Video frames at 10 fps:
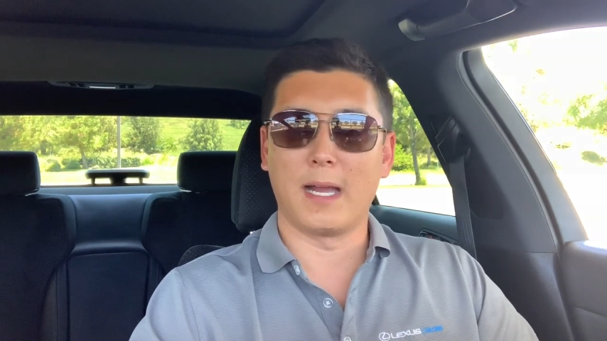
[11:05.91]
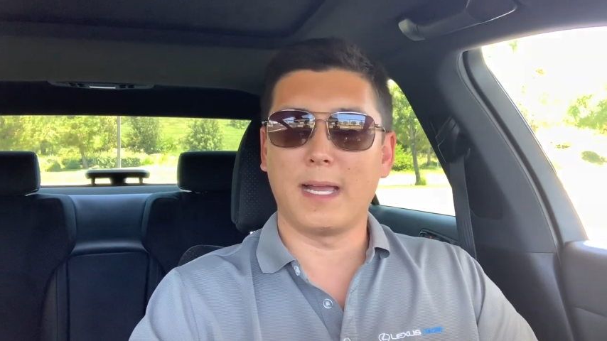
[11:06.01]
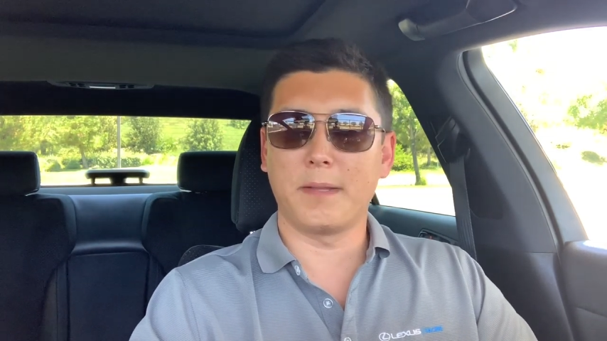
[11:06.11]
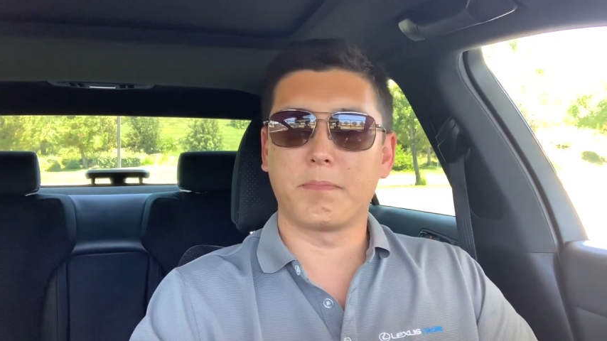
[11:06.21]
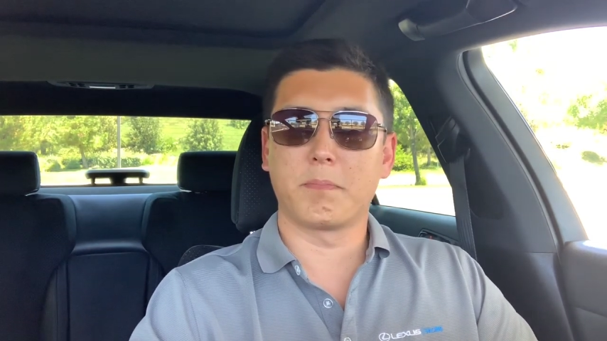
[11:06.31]

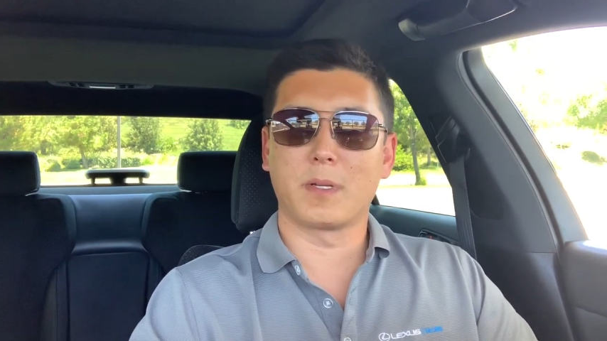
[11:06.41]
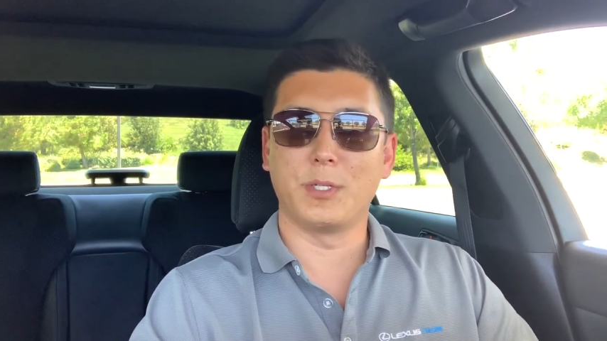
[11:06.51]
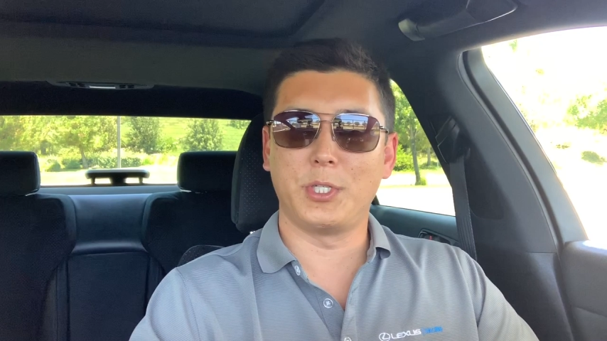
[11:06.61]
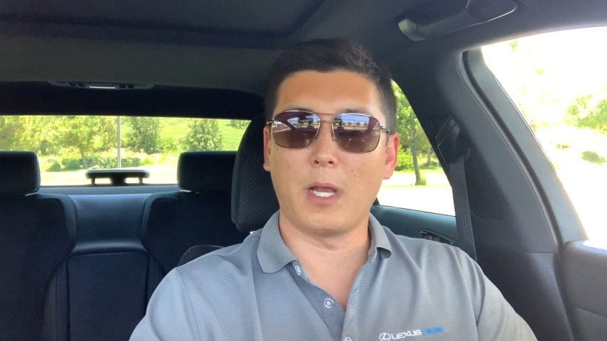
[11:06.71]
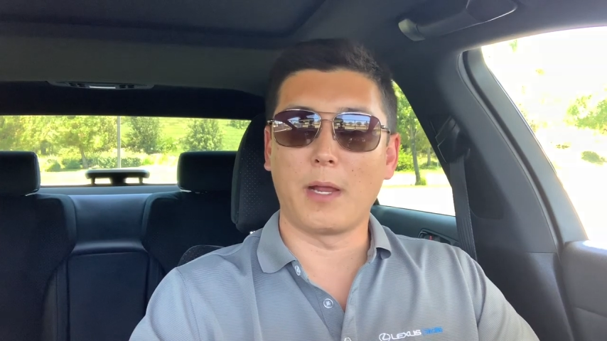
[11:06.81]
I
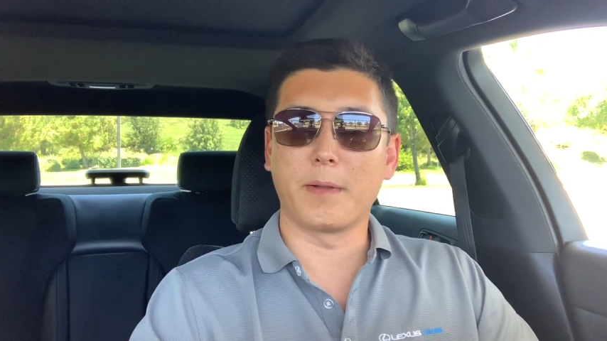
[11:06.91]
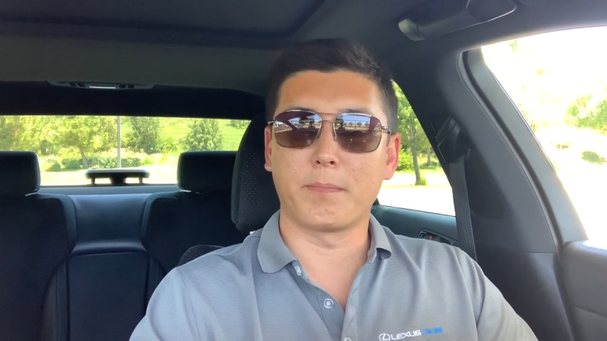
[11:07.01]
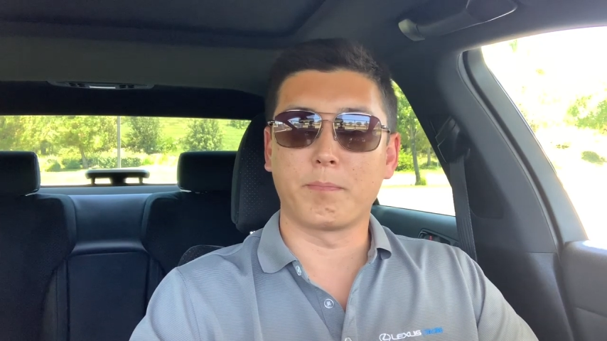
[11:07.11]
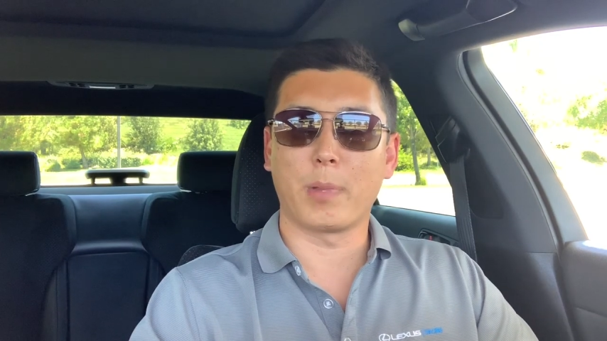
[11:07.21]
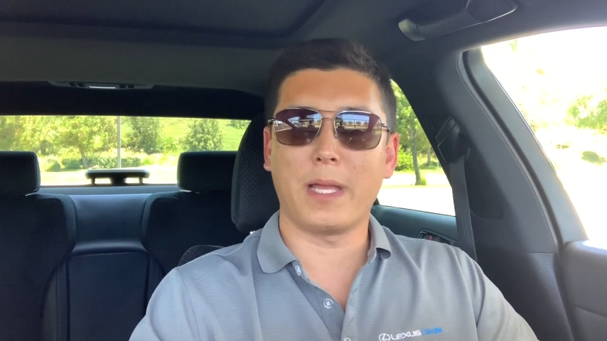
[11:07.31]

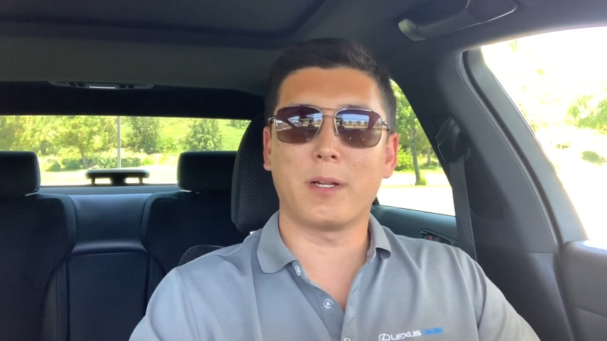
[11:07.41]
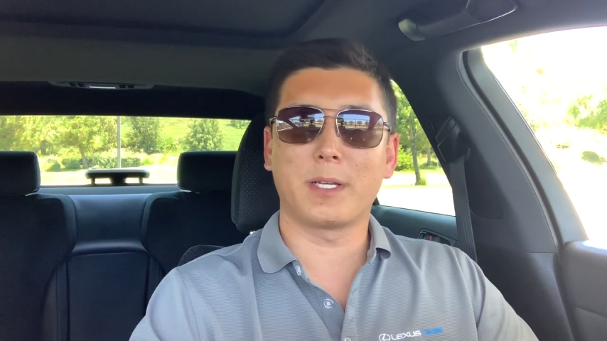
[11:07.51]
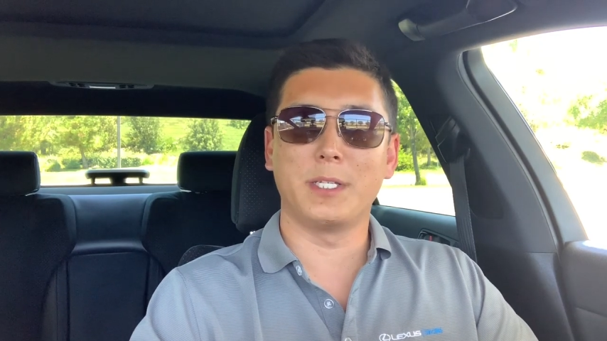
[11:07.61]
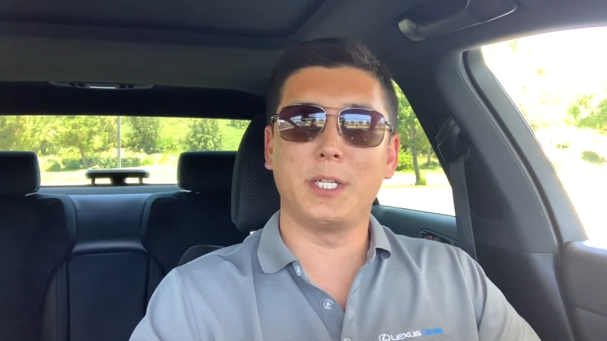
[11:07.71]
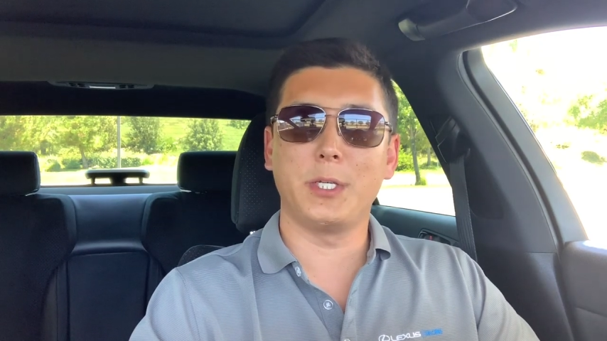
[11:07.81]
plan on
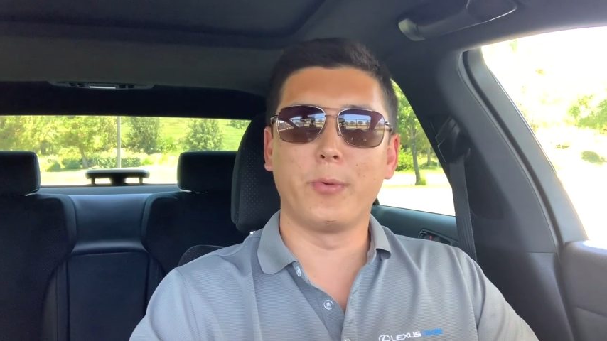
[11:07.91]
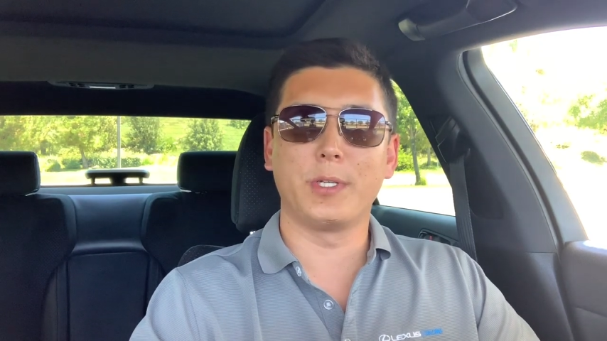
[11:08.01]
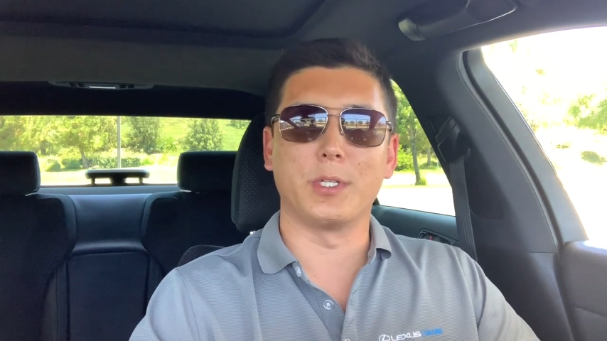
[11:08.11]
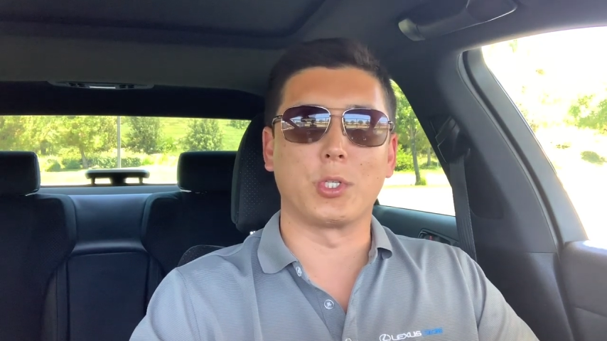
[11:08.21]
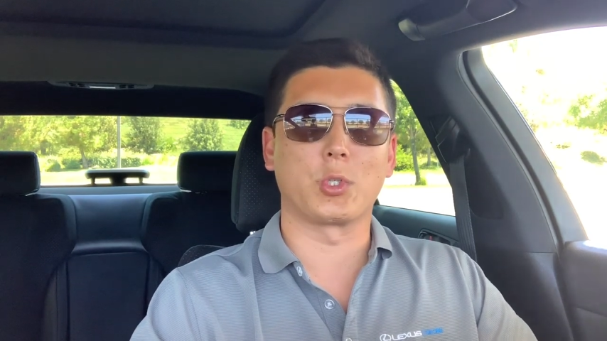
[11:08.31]

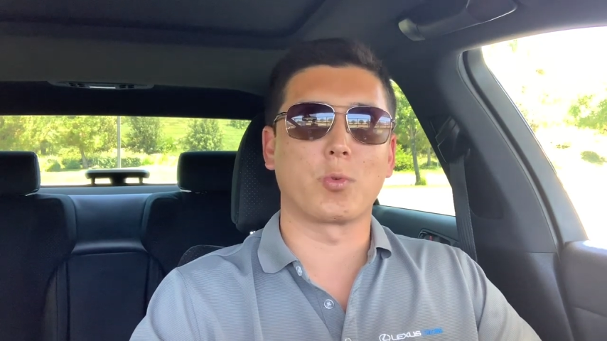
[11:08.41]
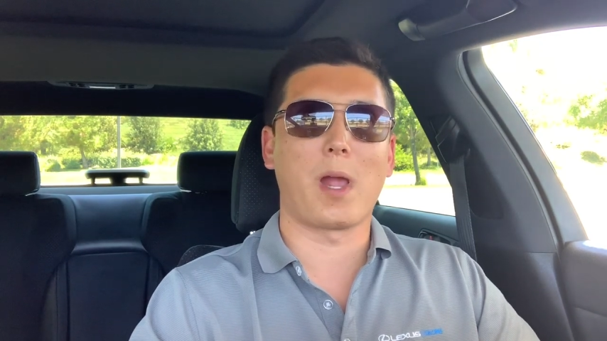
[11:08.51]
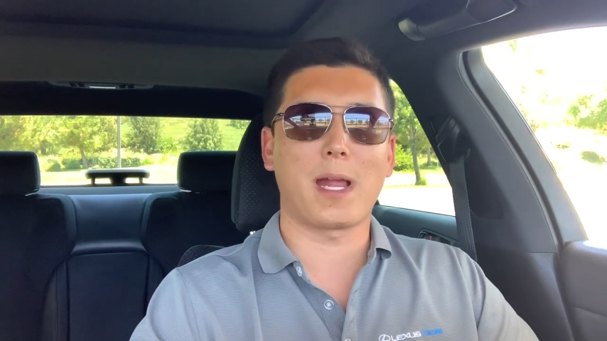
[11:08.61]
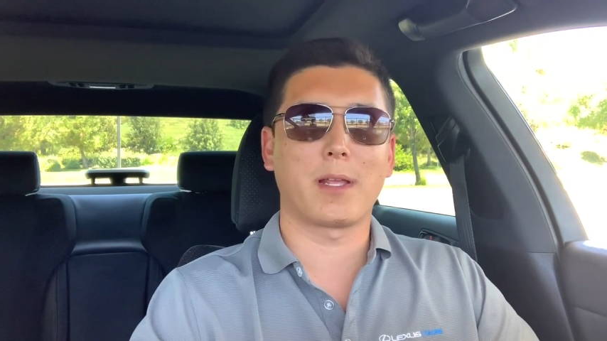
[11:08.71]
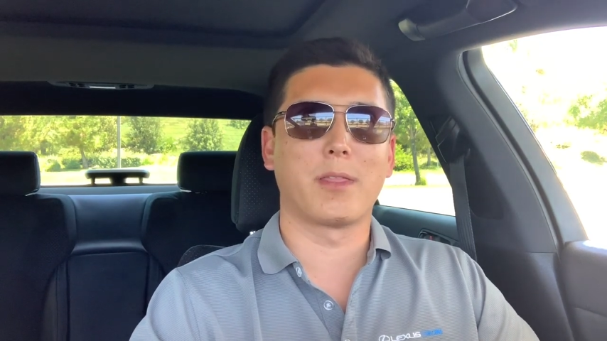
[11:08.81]
continuing to
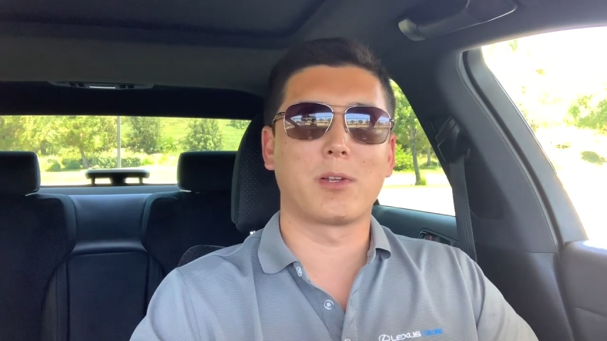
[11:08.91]
track